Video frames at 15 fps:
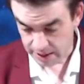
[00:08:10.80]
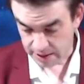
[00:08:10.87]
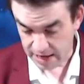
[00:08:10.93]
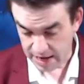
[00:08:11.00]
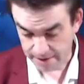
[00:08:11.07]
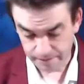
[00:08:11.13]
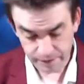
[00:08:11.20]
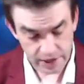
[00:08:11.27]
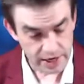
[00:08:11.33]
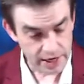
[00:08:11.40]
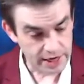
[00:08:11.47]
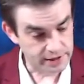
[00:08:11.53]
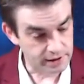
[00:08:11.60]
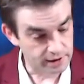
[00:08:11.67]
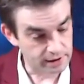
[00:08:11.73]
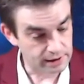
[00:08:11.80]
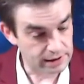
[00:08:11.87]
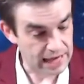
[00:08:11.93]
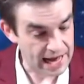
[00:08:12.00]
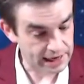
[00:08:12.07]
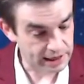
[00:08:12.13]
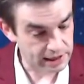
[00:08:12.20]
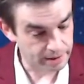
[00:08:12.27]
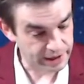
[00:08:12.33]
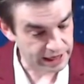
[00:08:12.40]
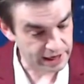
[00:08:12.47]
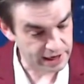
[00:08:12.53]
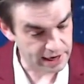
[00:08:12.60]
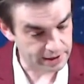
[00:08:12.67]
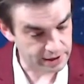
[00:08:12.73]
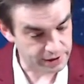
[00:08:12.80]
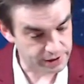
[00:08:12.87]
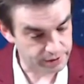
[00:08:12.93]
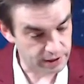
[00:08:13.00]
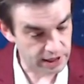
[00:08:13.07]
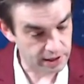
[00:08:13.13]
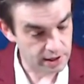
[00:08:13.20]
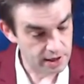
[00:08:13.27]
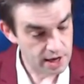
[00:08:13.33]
Yeah, it's a lot coming in on this one.